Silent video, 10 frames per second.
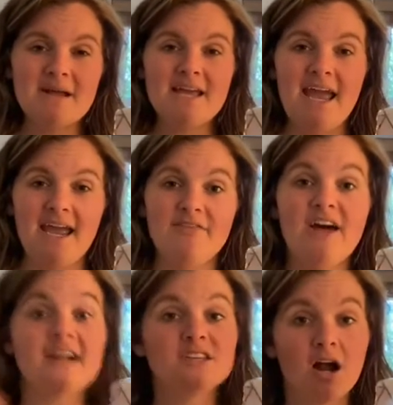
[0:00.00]
And
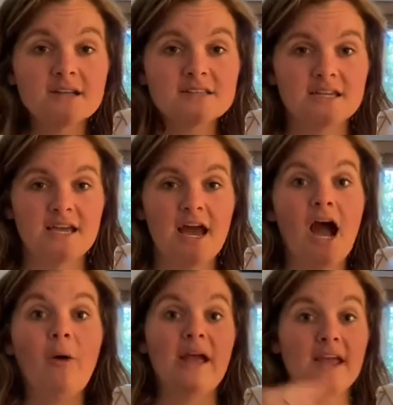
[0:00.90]
that's honestly
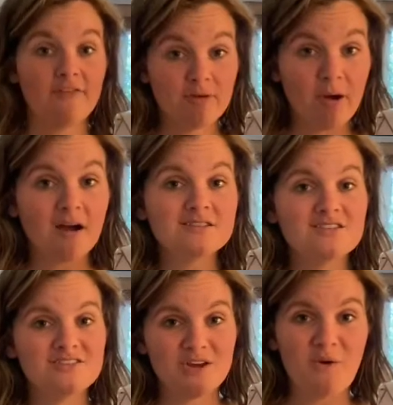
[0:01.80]
how I get the
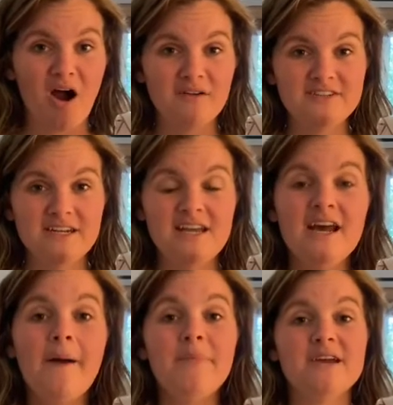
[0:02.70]
boxes so often,
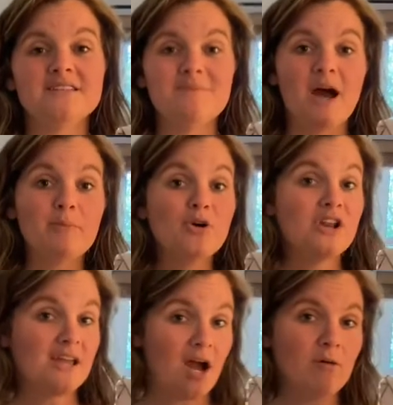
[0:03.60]
because I'm not
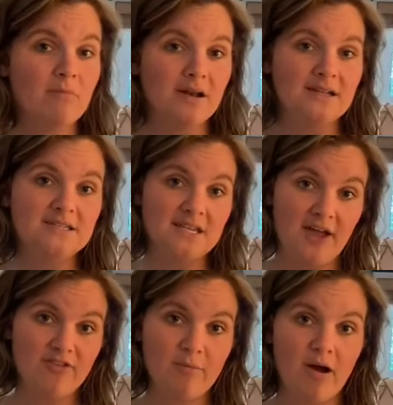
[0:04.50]
putting out money to
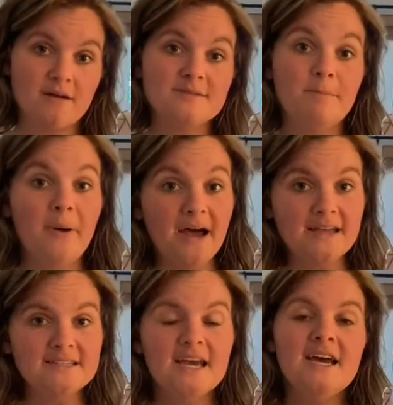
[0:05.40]
get the box,
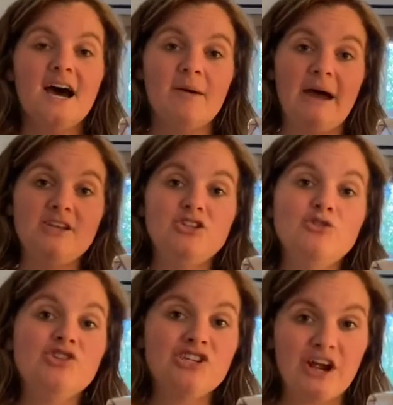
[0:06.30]
but I do
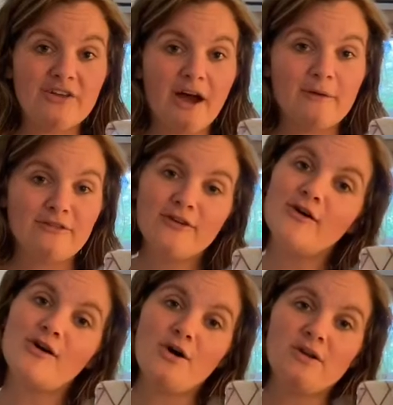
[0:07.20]
share that
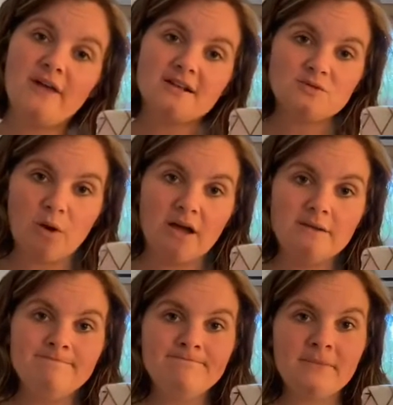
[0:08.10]
referral code, and that's
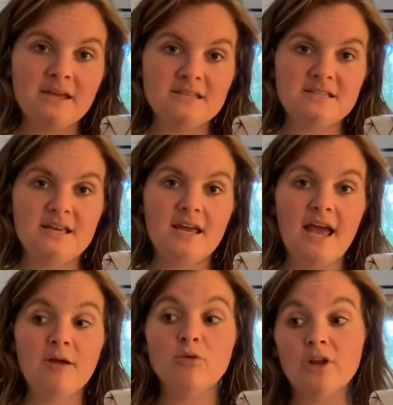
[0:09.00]
what is
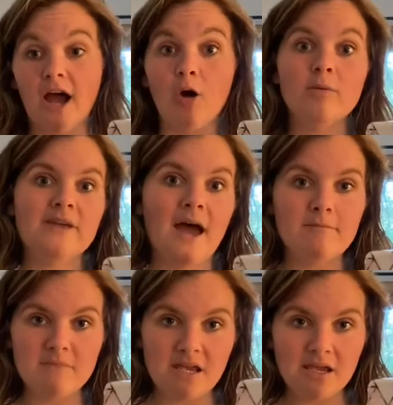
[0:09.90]
able to help get
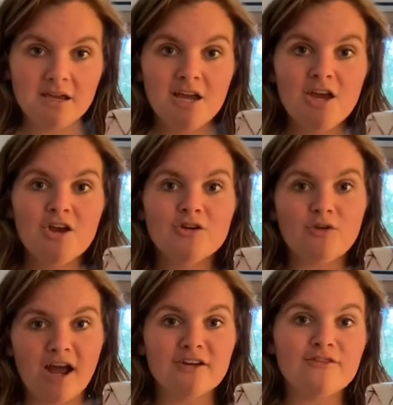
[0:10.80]
me
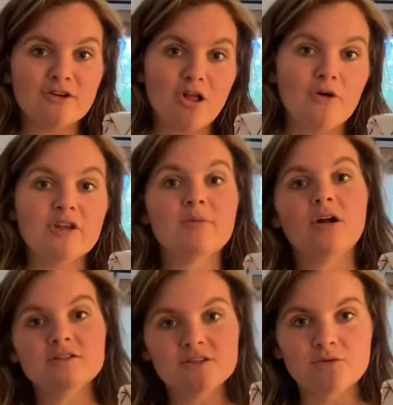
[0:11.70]
credit for clothing, but
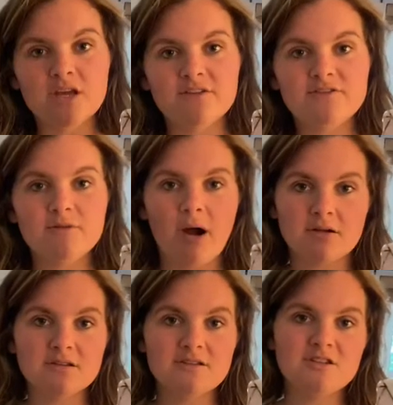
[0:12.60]
also gift the
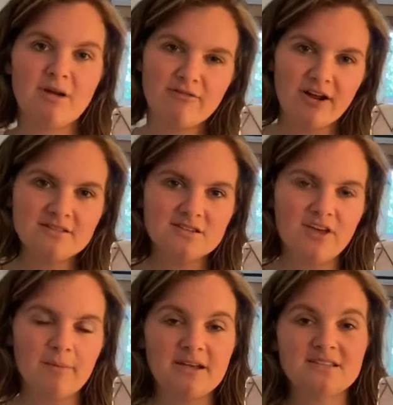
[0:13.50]
boxes to my friends, if
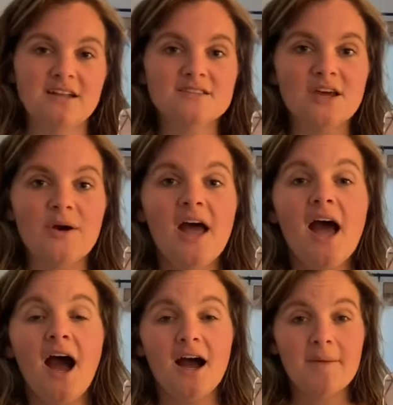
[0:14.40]
that makes sense. So
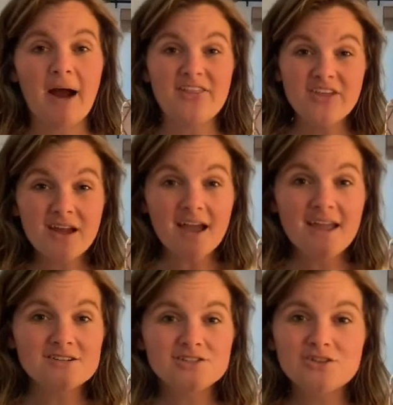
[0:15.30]
I think I
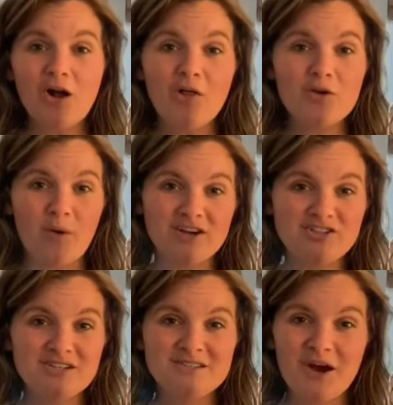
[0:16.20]
answered all the
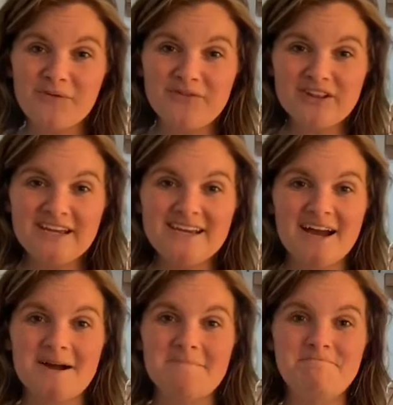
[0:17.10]
questions, hopefully.
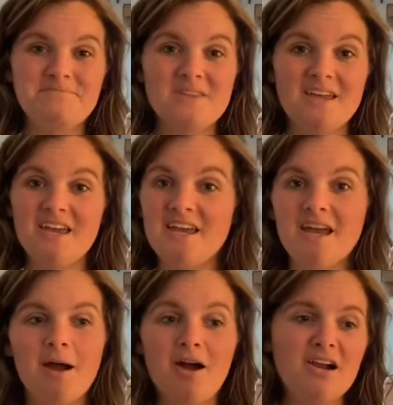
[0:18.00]

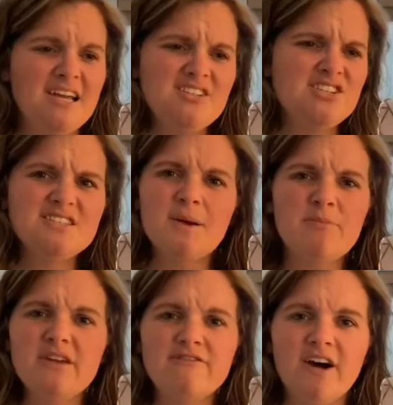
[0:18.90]
It's just
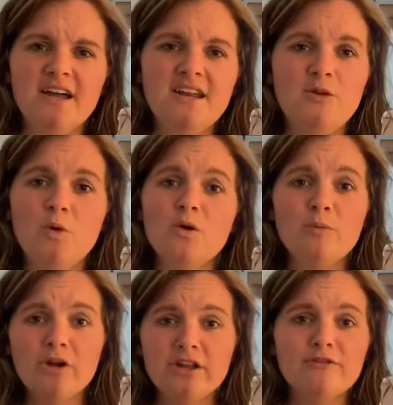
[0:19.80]
something fun, and we're
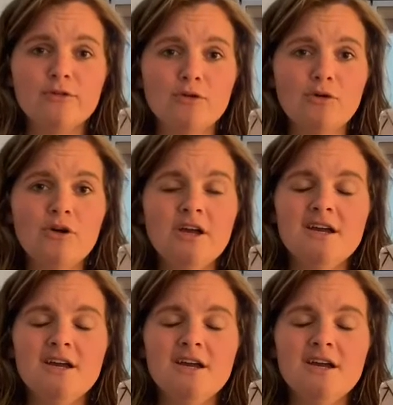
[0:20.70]
pretty frugal.